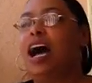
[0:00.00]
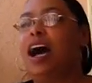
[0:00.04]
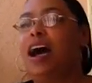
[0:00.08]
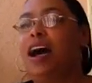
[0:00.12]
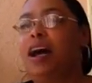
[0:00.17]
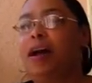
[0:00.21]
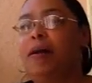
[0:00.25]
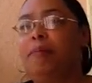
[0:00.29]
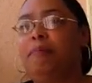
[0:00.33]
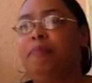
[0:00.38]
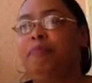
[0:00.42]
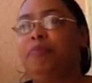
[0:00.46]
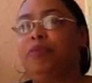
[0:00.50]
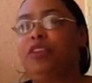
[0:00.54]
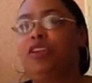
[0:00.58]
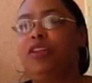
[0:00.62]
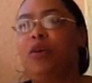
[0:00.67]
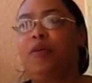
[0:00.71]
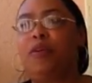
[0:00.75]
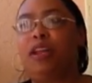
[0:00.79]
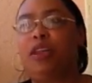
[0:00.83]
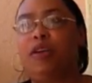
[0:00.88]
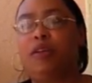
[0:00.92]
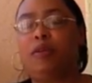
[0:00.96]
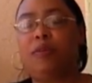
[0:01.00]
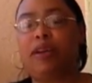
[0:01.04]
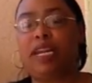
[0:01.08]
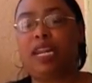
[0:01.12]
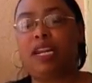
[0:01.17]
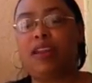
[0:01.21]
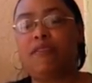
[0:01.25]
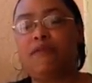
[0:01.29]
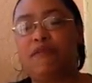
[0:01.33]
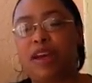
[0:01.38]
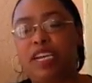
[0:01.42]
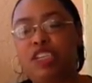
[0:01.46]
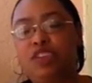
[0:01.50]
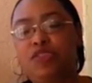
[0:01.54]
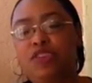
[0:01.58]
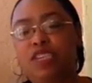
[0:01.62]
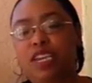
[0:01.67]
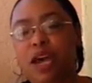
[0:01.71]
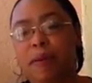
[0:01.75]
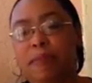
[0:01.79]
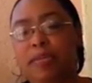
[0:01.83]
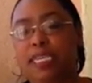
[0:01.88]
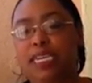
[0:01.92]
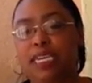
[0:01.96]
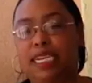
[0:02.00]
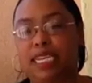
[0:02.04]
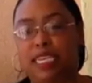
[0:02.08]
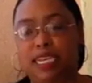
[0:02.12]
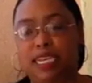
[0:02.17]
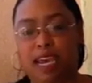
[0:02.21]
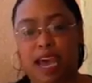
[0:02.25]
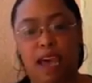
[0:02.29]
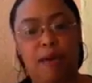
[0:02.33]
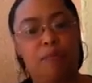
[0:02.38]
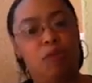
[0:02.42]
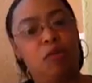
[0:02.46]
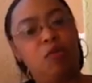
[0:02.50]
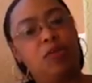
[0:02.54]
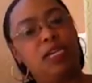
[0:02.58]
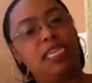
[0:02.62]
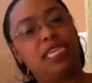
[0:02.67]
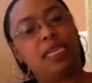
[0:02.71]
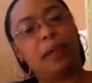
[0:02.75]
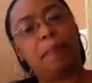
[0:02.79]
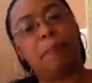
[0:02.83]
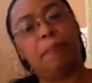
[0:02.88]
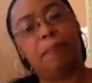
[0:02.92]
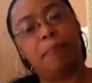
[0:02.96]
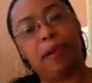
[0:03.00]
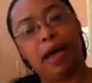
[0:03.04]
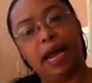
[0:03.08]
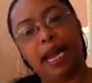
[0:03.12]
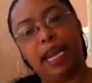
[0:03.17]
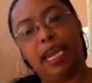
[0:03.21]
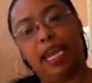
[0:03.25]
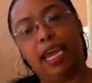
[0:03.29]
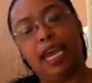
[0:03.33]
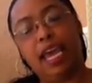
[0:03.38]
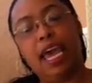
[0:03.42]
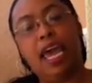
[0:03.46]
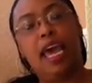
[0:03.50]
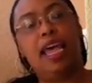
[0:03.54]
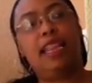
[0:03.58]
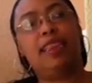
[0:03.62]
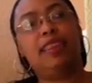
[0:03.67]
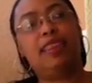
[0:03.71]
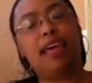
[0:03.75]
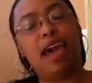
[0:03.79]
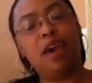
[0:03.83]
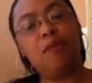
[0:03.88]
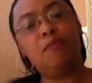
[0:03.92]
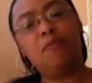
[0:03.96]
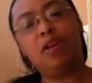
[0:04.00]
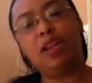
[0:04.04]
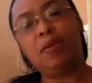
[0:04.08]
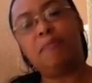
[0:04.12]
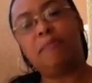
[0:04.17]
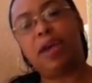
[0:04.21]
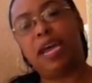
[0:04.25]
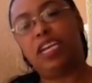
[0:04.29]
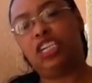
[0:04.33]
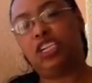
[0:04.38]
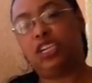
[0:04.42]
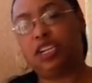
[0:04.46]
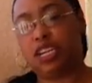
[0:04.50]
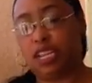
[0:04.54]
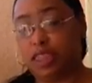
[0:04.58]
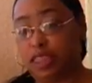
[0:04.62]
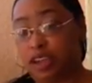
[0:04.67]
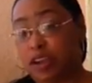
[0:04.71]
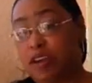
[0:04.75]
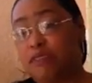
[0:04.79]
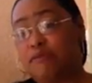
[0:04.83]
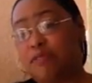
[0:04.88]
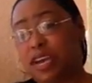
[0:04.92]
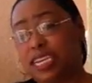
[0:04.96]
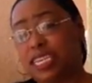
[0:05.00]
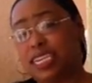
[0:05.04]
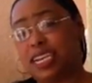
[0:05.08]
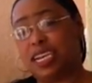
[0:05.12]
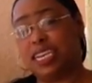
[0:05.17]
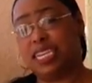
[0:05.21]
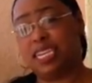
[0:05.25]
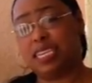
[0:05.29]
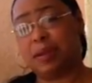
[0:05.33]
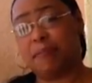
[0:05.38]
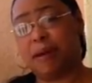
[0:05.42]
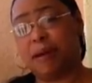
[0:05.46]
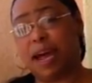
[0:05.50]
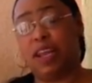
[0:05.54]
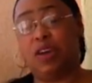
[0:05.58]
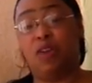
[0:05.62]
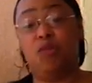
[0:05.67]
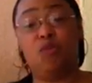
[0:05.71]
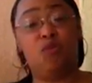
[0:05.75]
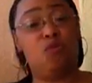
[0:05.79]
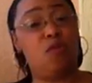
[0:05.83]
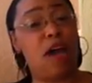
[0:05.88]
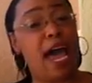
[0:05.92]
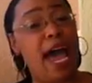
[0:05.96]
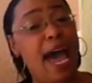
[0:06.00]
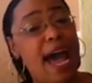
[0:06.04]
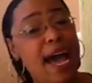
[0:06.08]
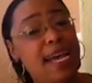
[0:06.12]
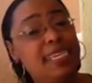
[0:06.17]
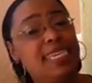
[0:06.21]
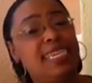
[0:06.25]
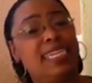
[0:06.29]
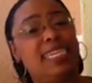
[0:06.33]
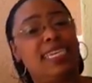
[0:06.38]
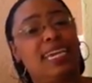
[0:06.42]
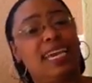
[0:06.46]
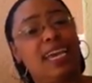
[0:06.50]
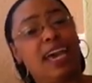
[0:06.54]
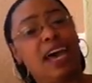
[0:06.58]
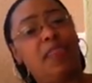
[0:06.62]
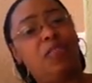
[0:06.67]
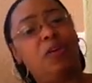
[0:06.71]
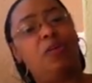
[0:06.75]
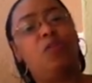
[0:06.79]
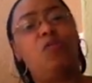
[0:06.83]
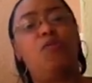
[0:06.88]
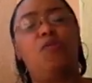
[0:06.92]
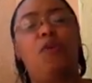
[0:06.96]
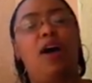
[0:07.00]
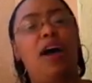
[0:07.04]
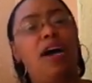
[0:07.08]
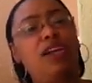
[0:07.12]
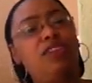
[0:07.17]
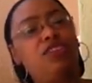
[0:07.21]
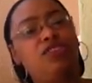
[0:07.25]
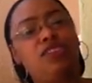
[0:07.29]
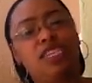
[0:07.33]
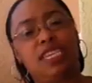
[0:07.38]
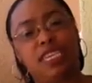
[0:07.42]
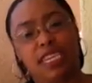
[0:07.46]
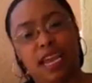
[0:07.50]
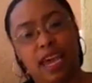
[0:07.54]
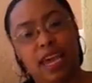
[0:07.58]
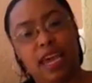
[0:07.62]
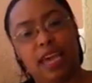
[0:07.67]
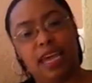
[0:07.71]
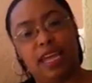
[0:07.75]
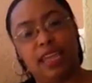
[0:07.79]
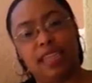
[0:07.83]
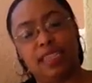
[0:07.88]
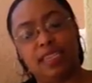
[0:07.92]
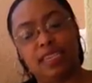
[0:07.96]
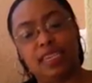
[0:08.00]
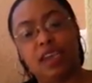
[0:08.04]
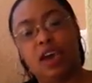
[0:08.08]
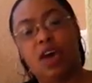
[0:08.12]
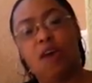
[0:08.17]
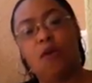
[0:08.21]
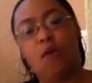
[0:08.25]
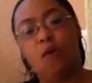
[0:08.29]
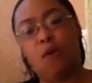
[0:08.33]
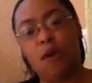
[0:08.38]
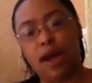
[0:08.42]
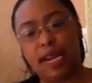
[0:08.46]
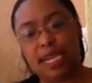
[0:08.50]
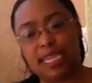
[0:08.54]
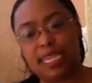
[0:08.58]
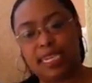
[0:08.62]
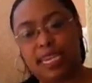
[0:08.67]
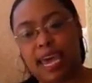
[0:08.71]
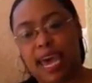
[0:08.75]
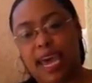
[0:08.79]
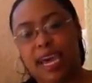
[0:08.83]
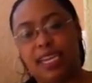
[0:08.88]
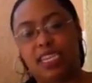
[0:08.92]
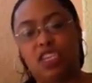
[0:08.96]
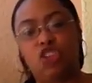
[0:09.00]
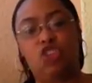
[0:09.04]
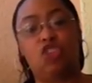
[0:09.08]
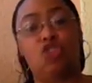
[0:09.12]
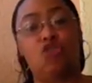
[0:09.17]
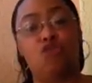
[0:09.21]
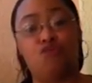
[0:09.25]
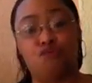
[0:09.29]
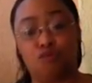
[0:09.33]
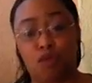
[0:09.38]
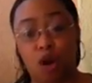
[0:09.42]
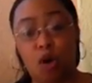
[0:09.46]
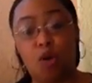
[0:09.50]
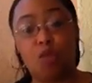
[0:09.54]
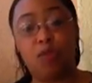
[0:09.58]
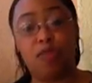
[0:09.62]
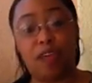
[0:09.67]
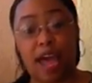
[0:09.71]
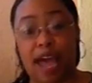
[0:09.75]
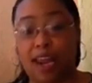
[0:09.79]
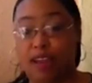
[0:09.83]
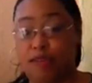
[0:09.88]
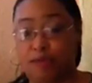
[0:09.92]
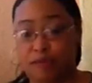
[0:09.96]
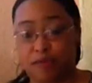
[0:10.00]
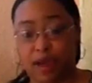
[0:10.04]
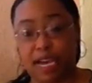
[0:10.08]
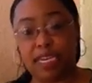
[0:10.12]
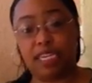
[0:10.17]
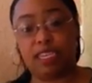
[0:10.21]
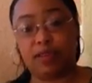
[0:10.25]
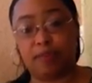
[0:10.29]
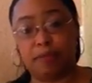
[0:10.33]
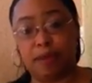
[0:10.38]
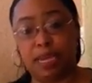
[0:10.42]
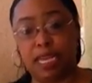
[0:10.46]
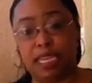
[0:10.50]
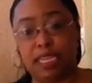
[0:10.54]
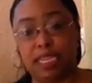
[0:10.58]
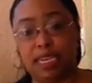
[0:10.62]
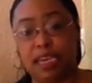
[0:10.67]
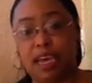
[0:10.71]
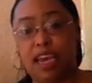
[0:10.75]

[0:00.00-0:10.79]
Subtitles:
You know, when an investor is coming to the table with some money, they want to make sure that they're investing in somebody who has it together, who understands what it takes to grow that investment.